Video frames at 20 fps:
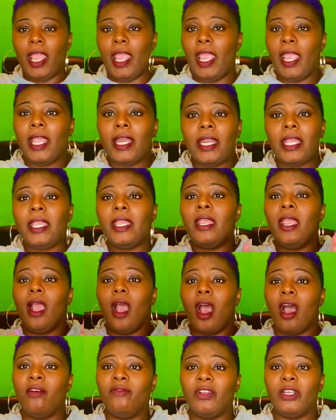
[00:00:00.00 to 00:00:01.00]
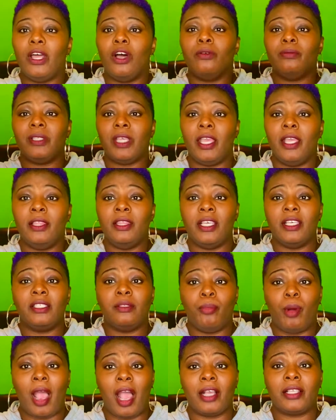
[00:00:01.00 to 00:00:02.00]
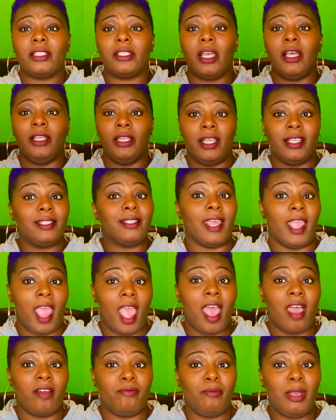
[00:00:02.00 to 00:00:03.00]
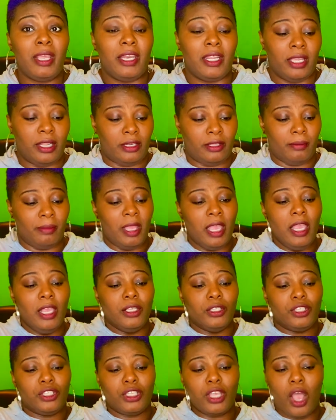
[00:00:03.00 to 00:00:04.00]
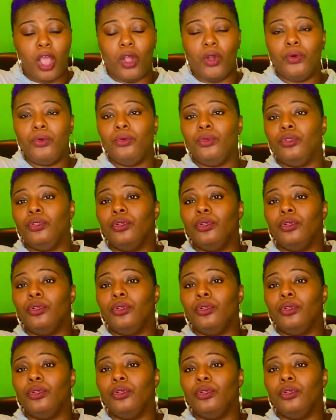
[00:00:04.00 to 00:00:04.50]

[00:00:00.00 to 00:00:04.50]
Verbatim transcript: any envelopes in this box unless they have money in them. So